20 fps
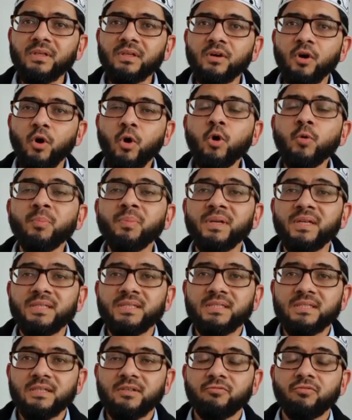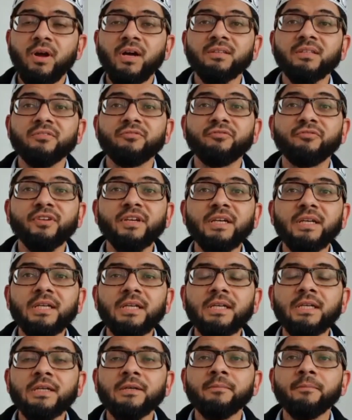hopeless, rather than
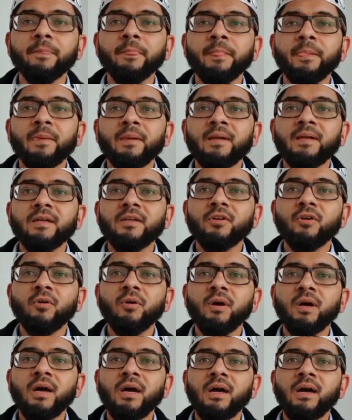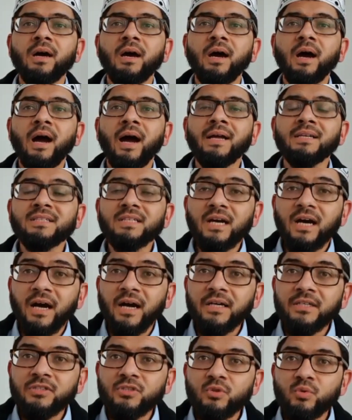feeling, you know,
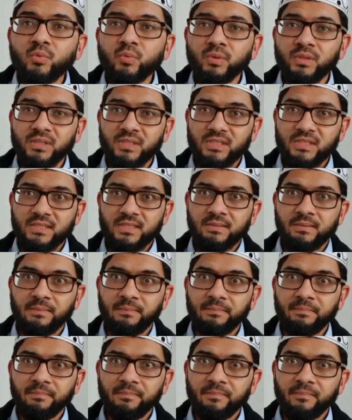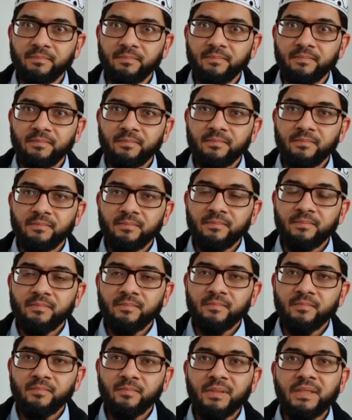unkind towards them,
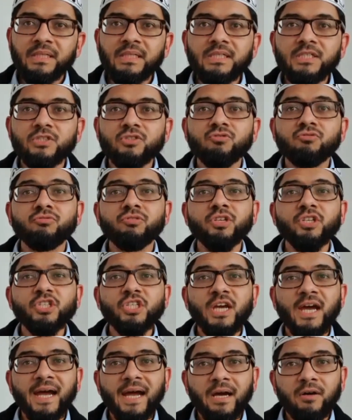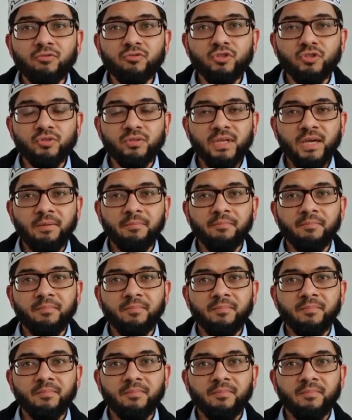please reach out to them,
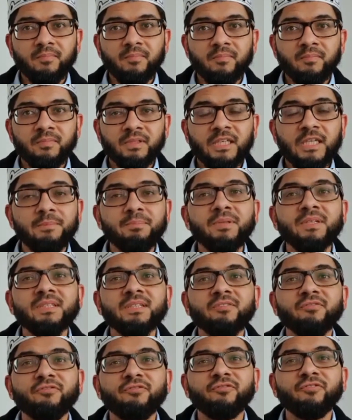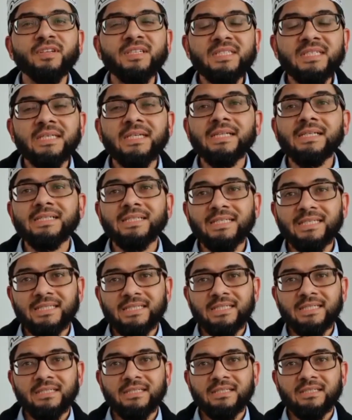keeping the physical
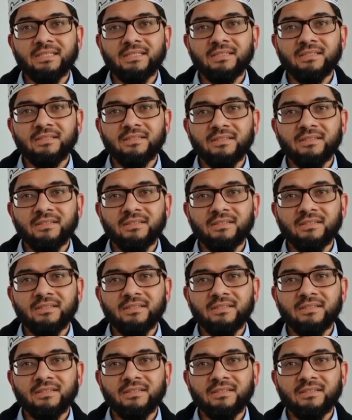distance.